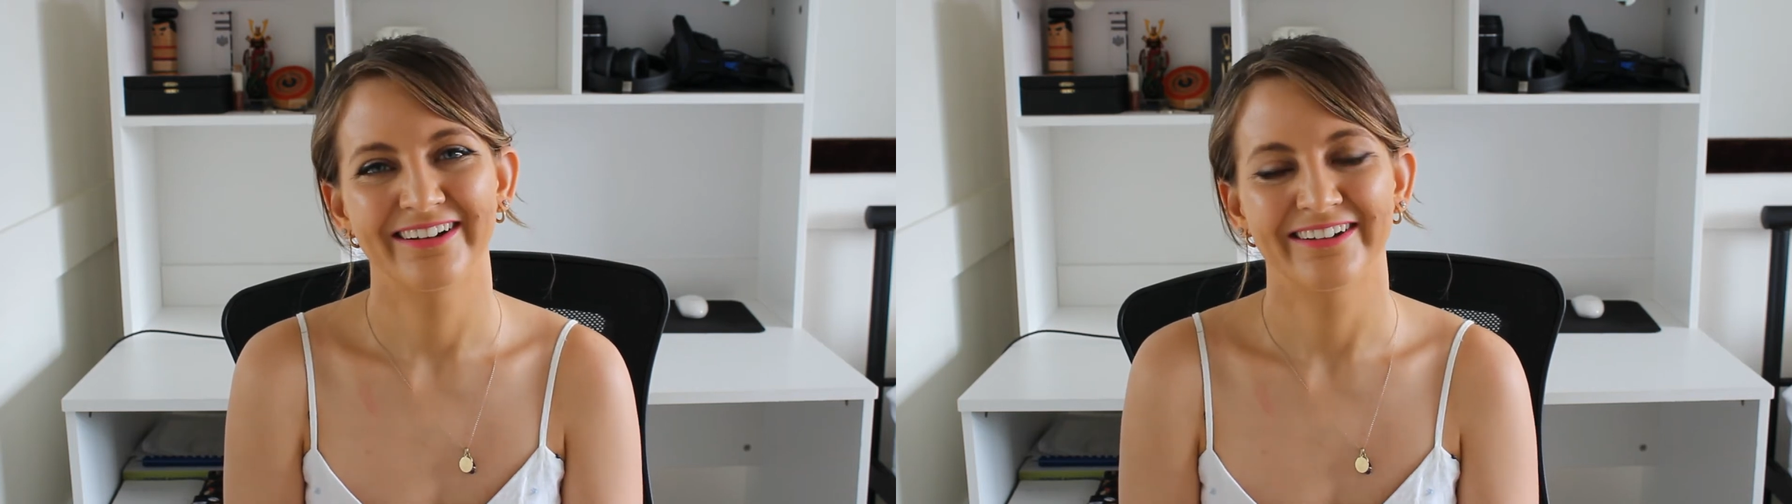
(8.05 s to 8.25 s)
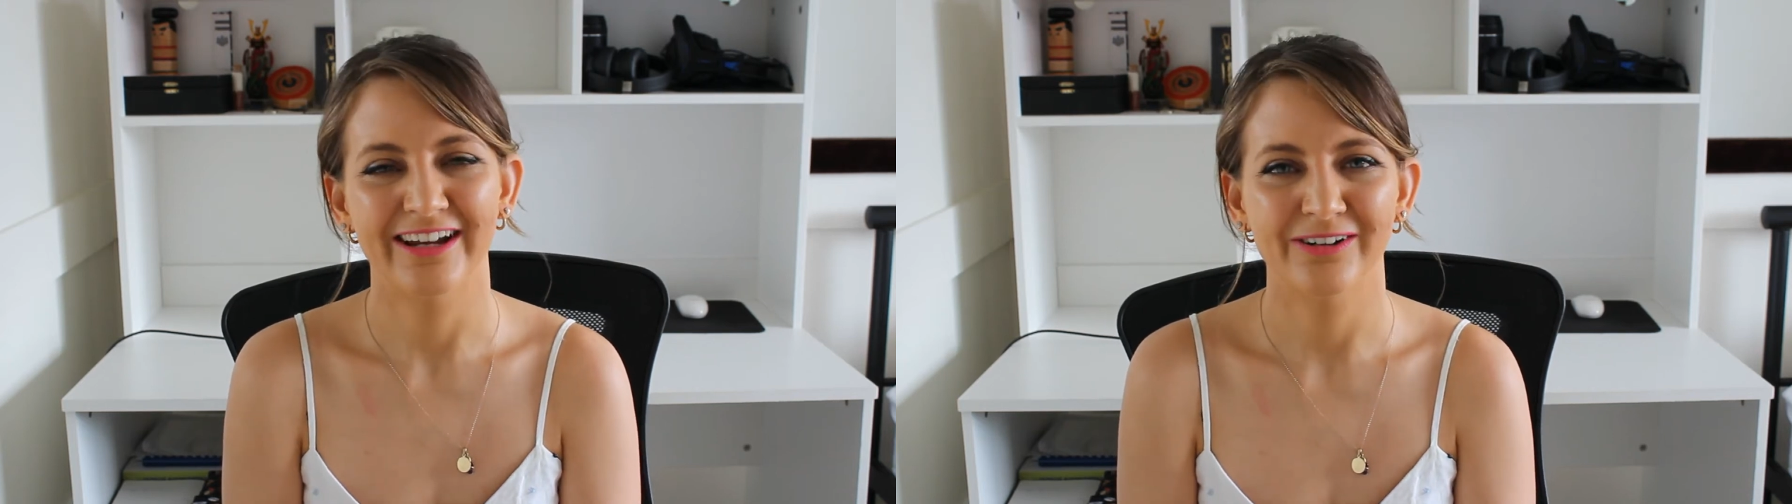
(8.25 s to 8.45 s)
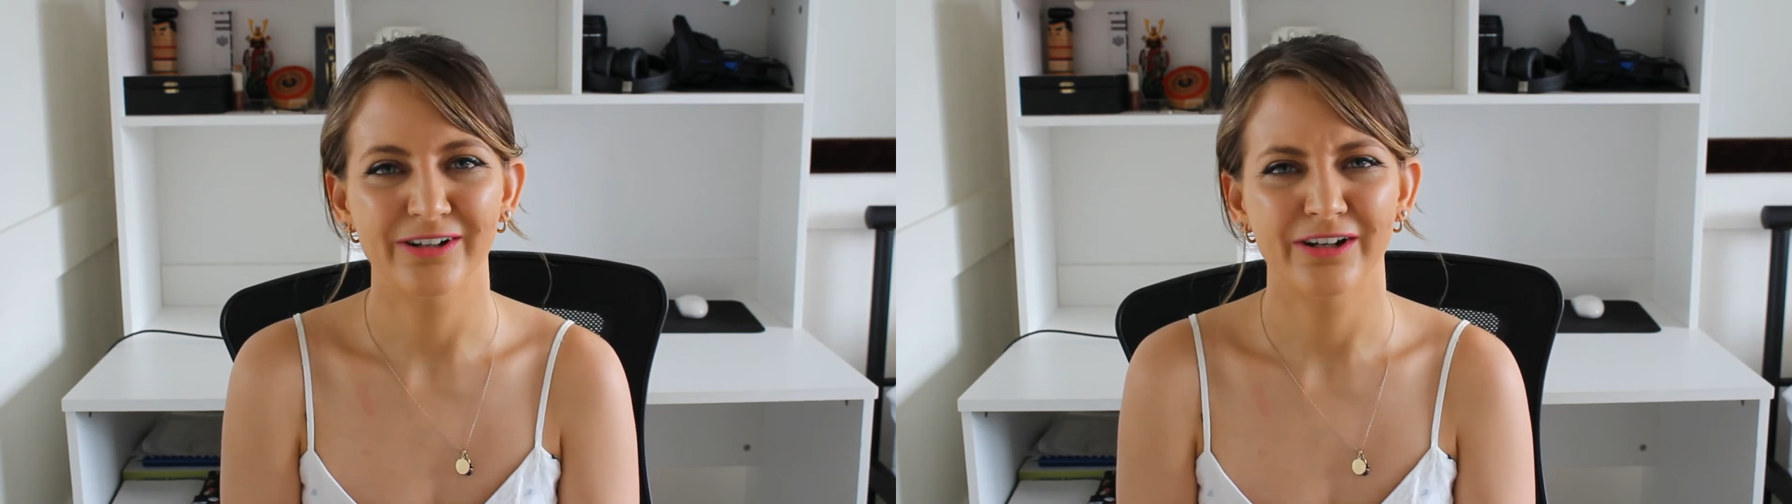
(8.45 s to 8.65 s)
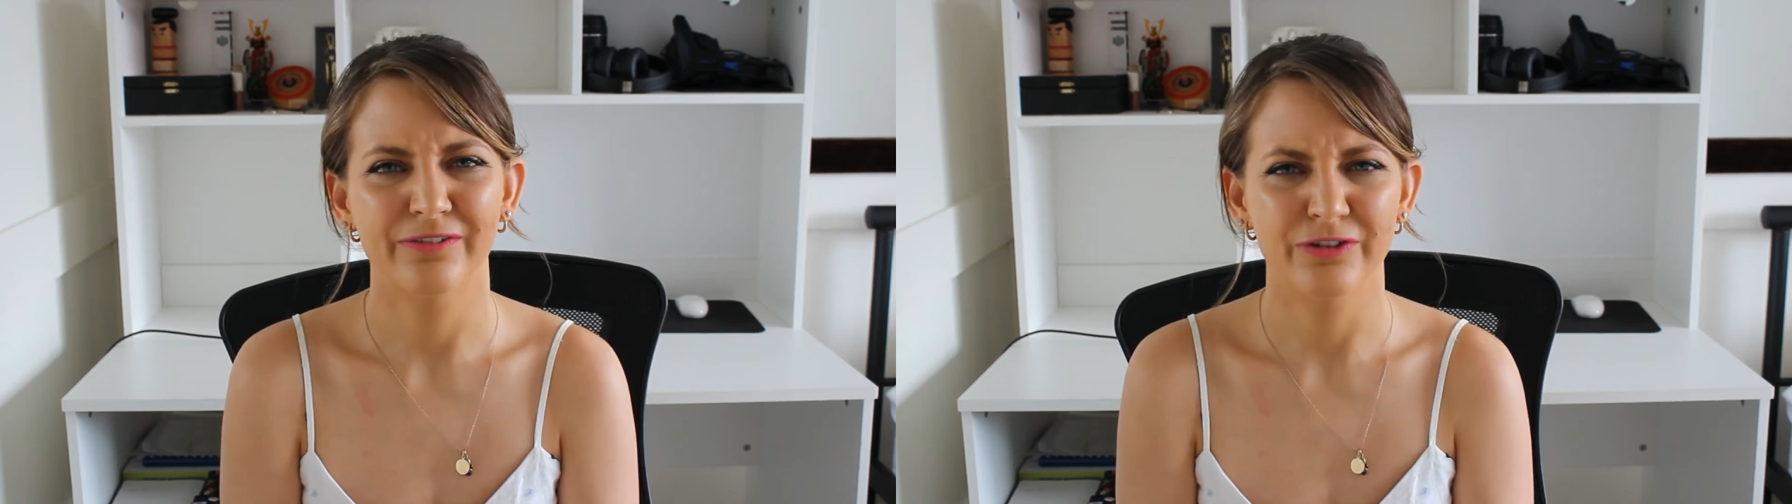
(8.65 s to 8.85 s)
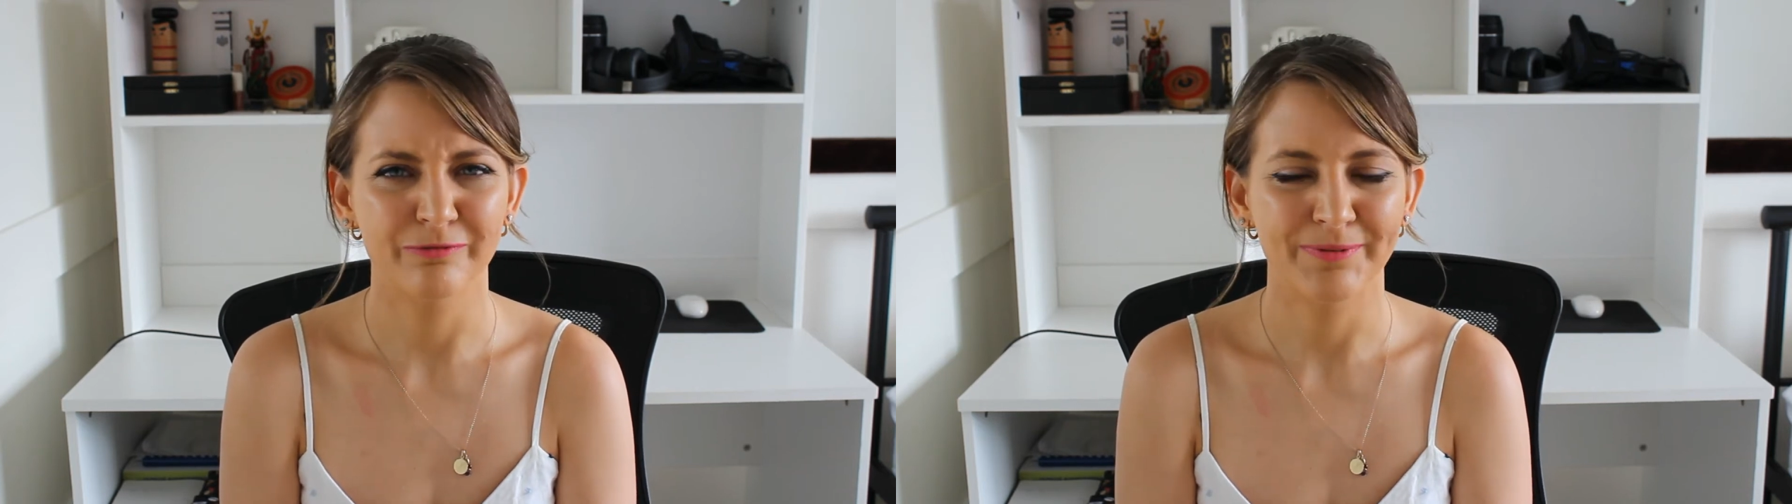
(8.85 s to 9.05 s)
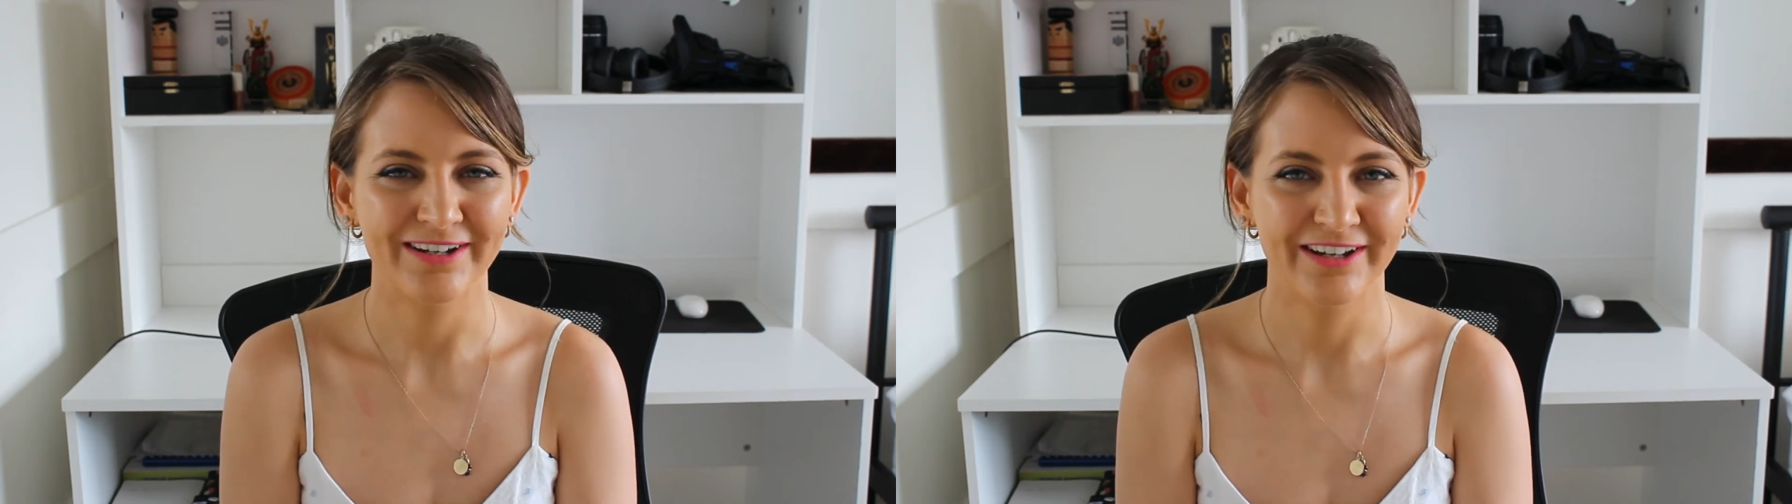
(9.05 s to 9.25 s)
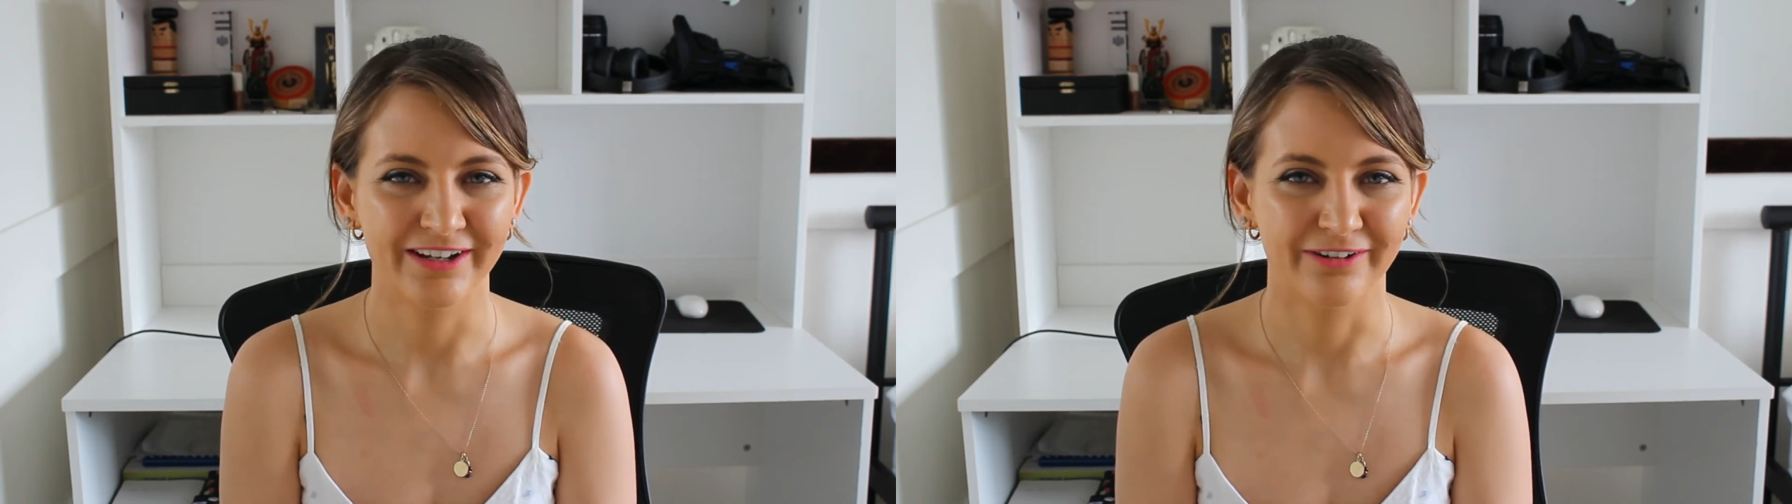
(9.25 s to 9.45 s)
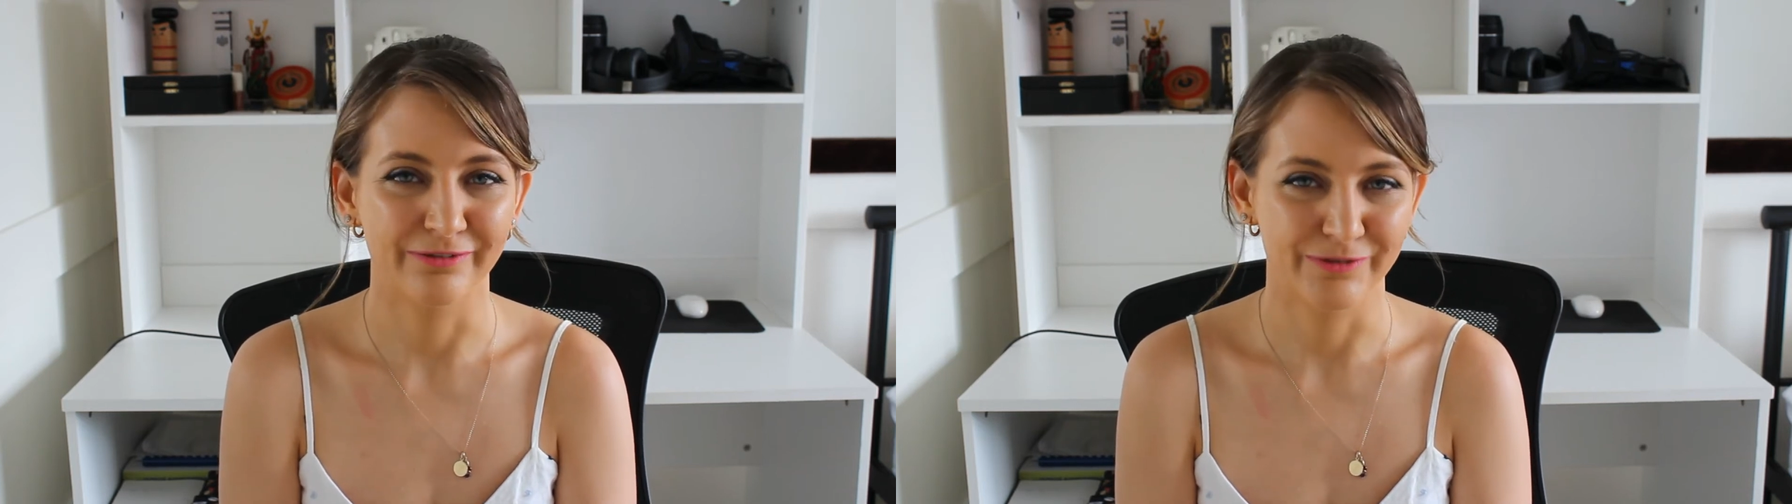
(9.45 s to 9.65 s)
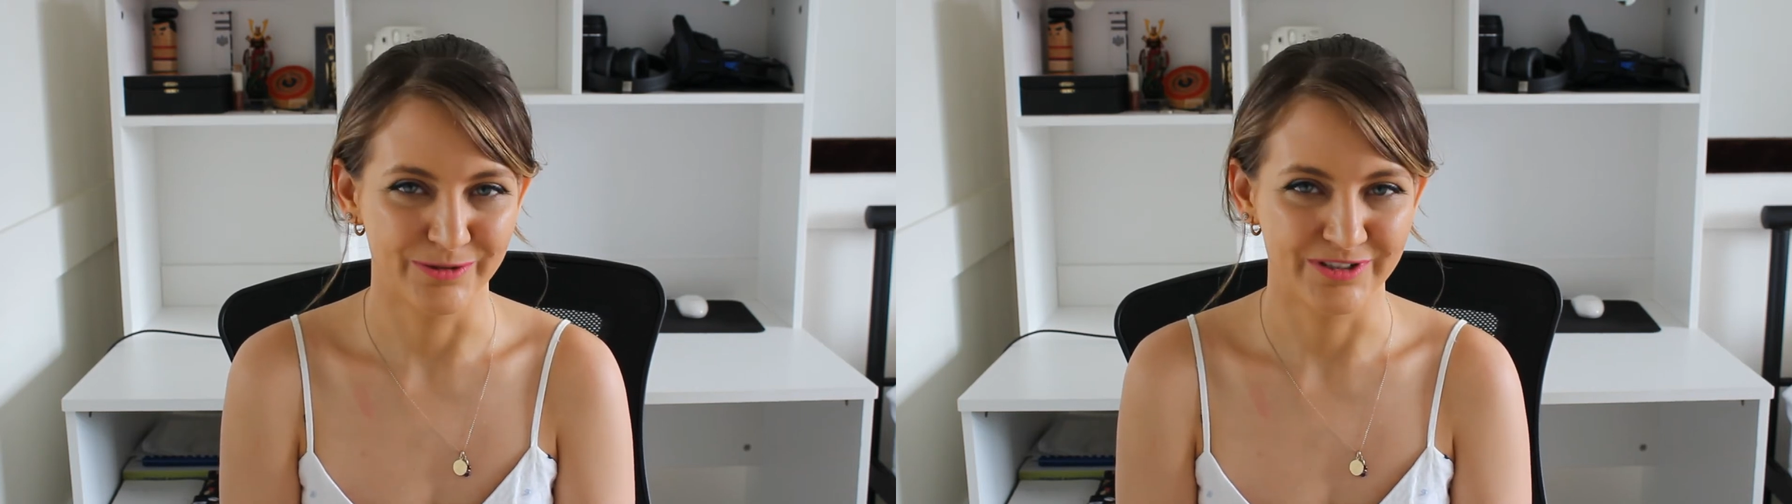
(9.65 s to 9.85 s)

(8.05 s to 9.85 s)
Now, if you've been here a few